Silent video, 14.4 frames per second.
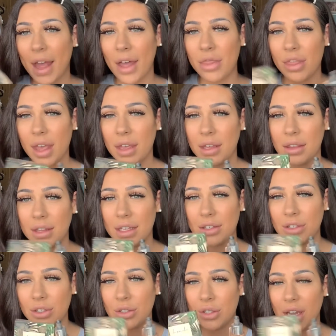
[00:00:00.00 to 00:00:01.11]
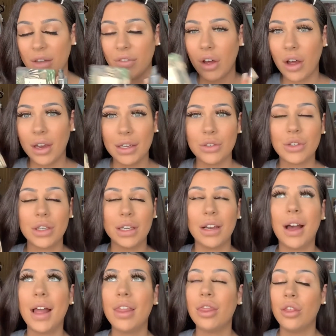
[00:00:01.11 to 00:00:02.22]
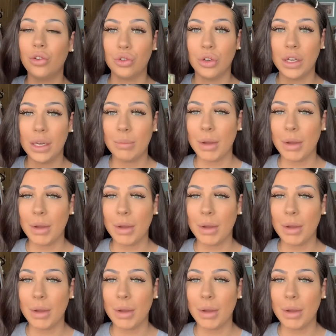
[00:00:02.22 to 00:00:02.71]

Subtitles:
and these two together are literally like the dream.